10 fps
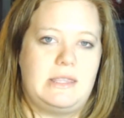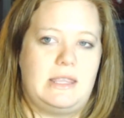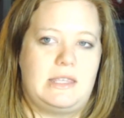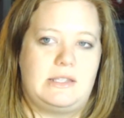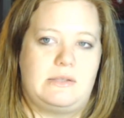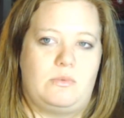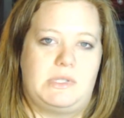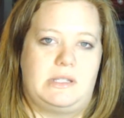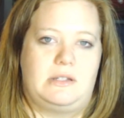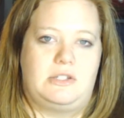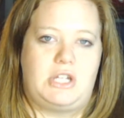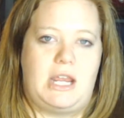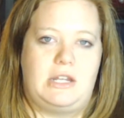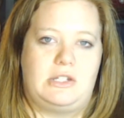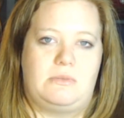that this was a
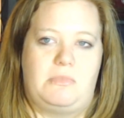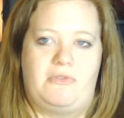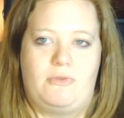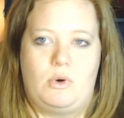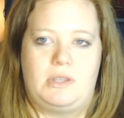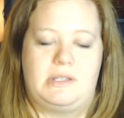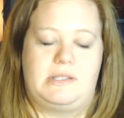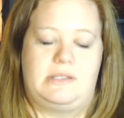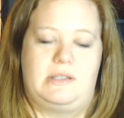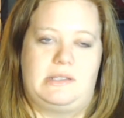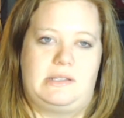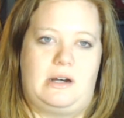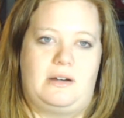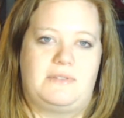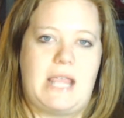change before the
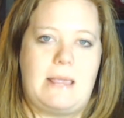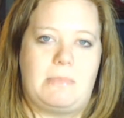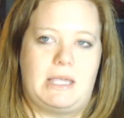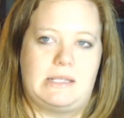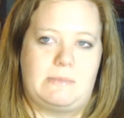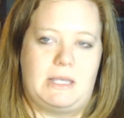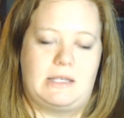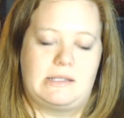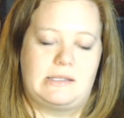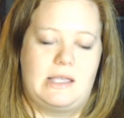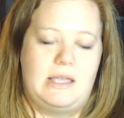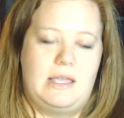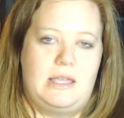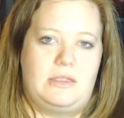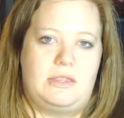start of taping is because
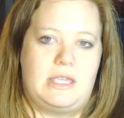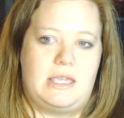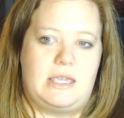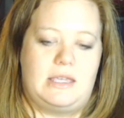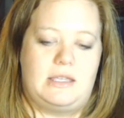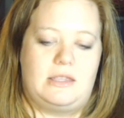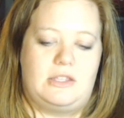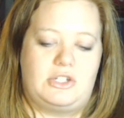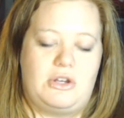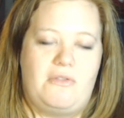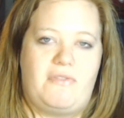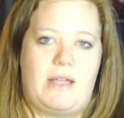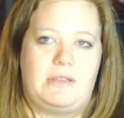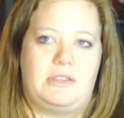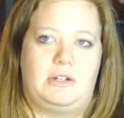the show
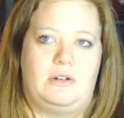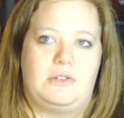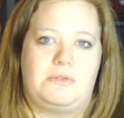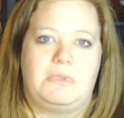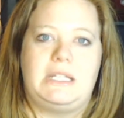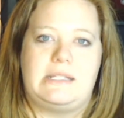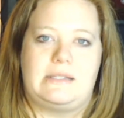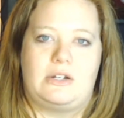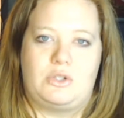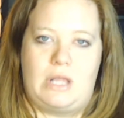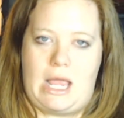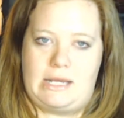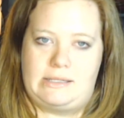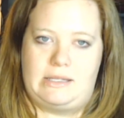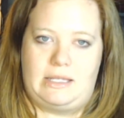found that the girls really
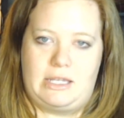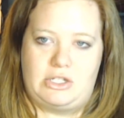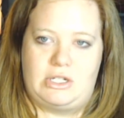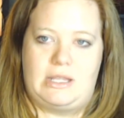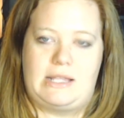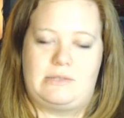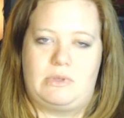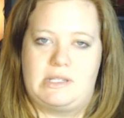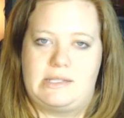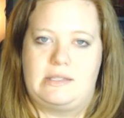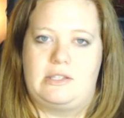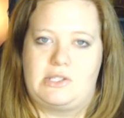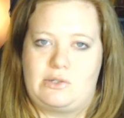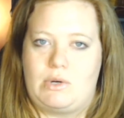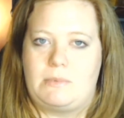centralized in the kitchen, and that's where the
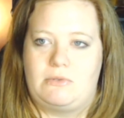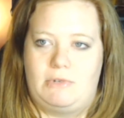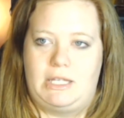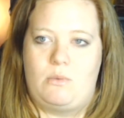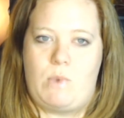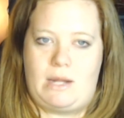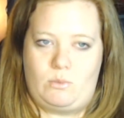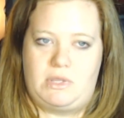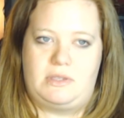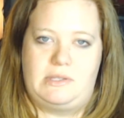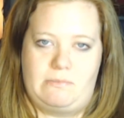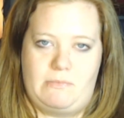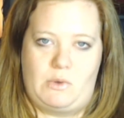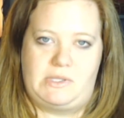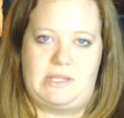script really went with
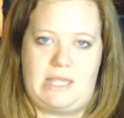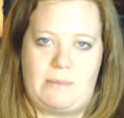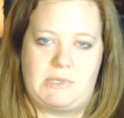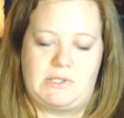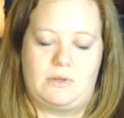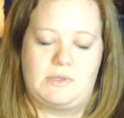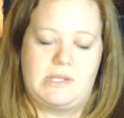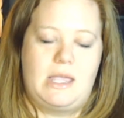most of the episodes.